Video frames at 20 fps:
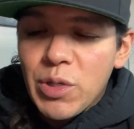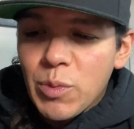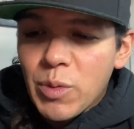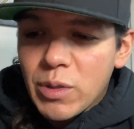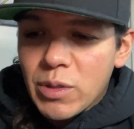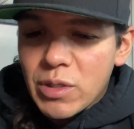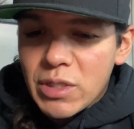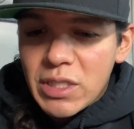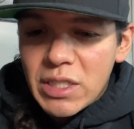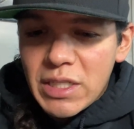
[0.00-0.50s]

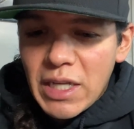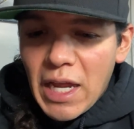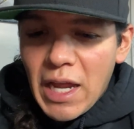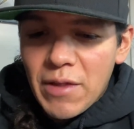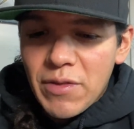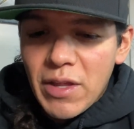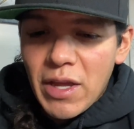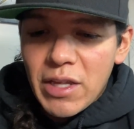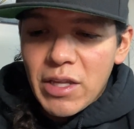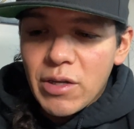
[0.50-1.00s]

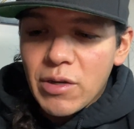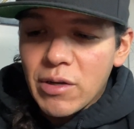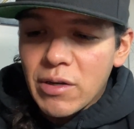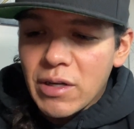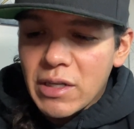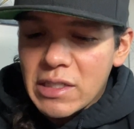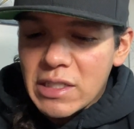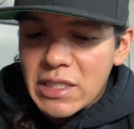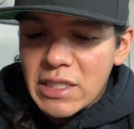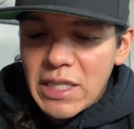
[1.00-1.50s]
understand that you're
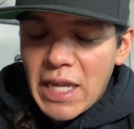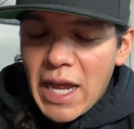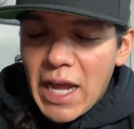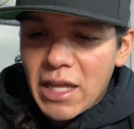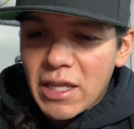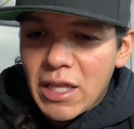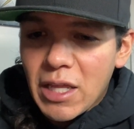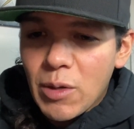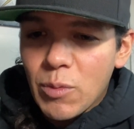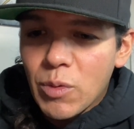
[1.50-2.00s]

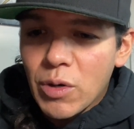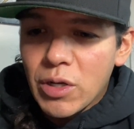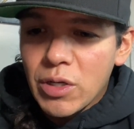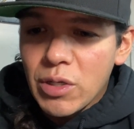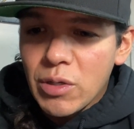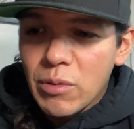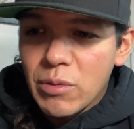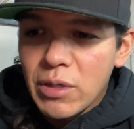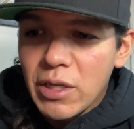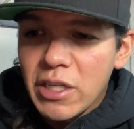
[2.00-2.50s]
exactly where
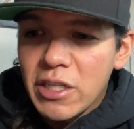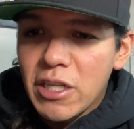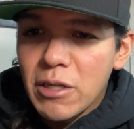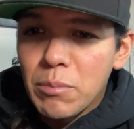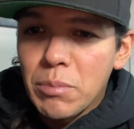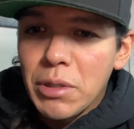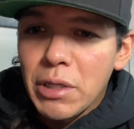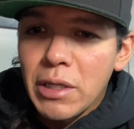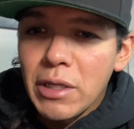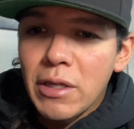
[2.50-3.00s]
you need to
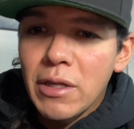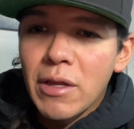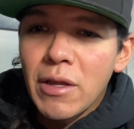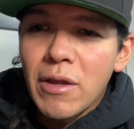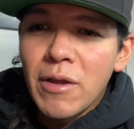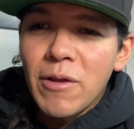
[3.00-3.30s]
be